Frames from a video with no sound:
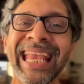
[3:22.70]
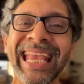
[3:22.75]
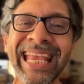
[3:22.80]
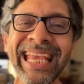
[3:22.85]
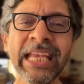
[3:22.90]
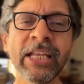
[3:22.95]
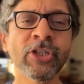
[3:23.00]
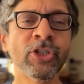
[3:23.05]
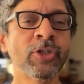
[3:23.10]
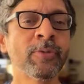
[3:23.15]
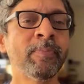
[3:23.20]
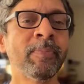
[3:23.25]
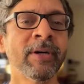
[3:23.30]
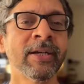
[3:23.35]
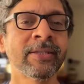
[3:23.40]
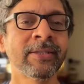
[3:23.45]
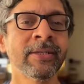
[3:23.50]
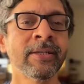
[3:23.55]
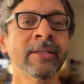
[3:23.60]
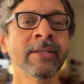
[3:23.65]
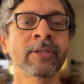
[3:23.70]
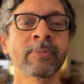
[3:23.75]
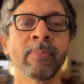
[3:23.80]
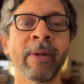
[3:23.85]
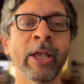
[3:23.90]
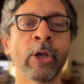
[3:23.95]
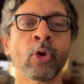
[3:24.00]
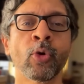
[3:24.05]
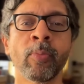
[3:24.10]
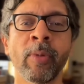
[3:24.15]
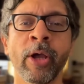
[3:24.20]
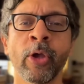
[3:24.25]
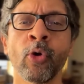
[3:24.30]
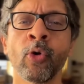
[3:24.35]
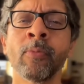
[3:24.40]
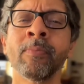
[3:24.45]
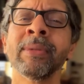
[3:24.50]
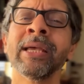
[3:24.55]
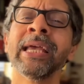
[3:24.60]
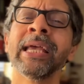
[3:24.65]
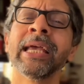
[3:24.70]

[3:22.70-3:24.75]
Each person's microbiome